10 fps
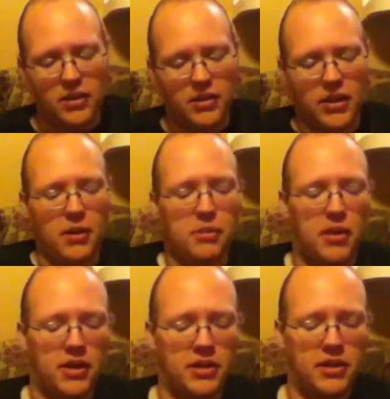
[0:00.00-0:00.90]
Then I
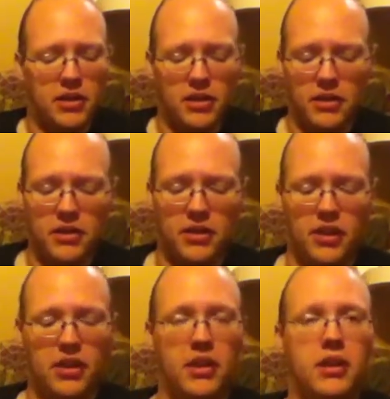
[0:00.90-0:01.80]
bought
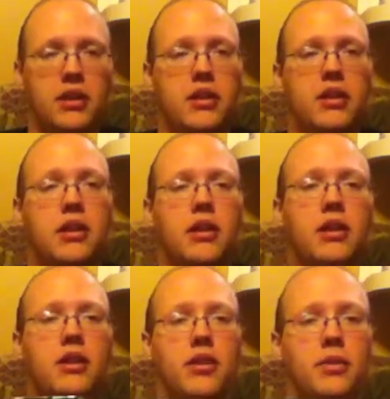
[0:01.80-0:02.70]
the
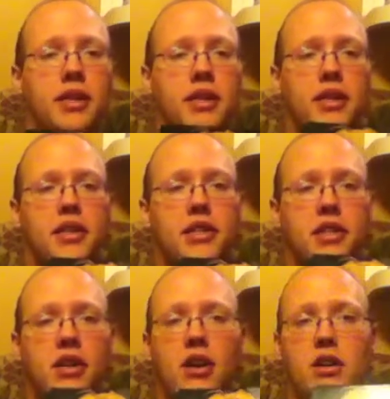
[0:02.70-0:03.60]
limited
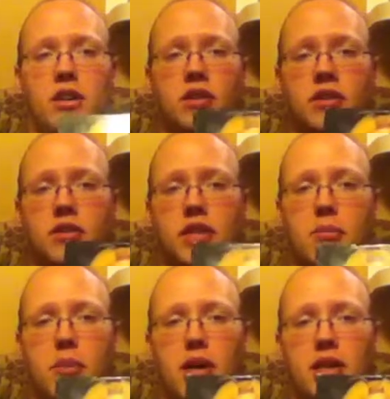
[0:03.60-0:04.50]
edition Conquerors of
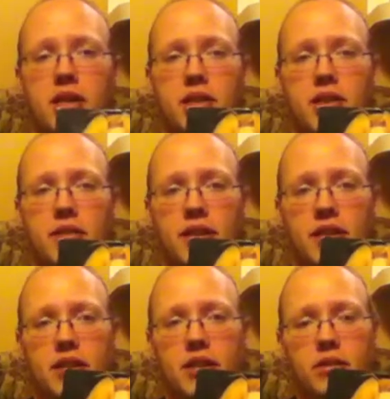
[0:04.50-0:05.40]
Shambhala
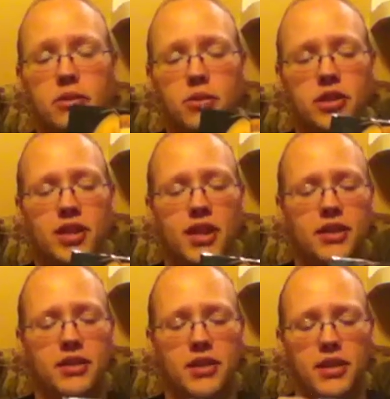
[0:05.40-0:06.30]
DVD, which
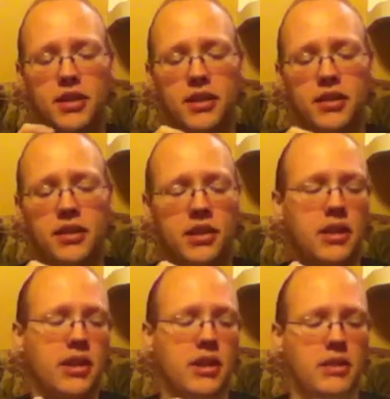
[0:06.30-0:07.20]
has a
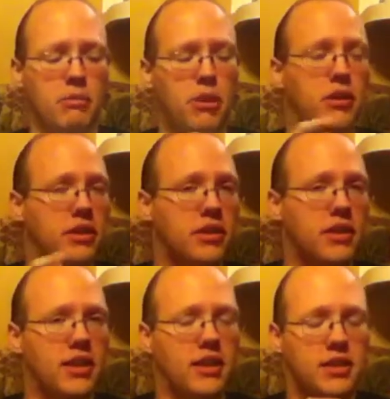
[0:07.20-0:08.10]
bonus
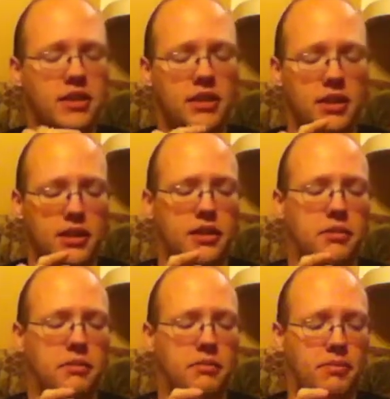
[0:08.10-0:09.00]
disc, a
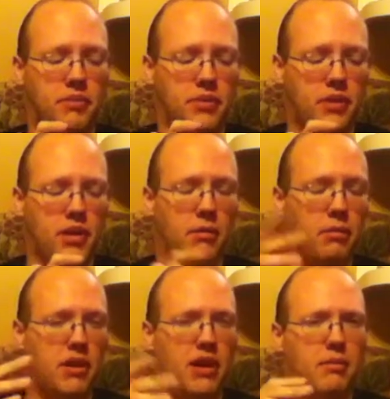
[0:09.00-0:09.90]

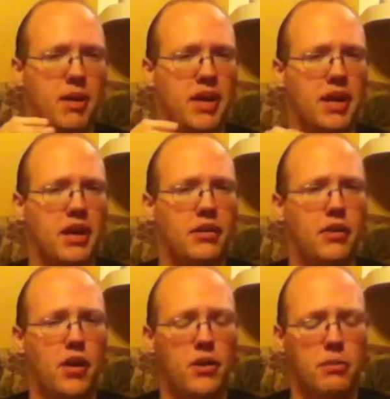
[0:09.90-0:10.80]
kind of making of
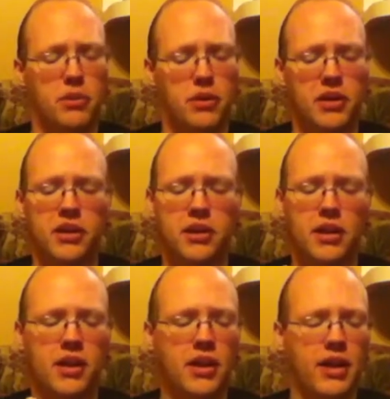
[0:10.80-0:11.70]
art book,
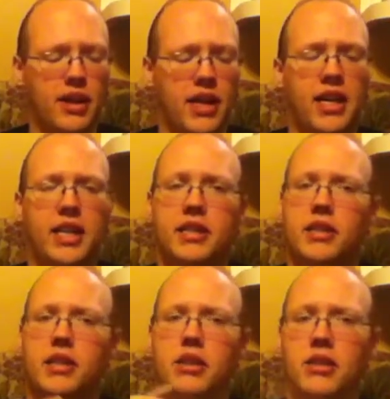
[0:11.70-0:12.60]

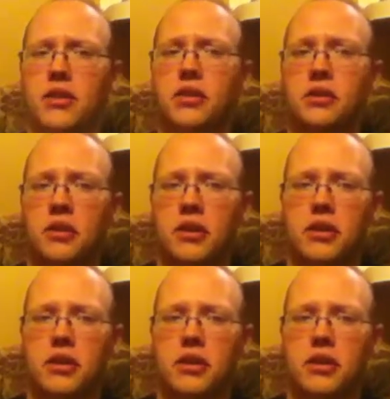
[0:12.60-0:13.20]
and little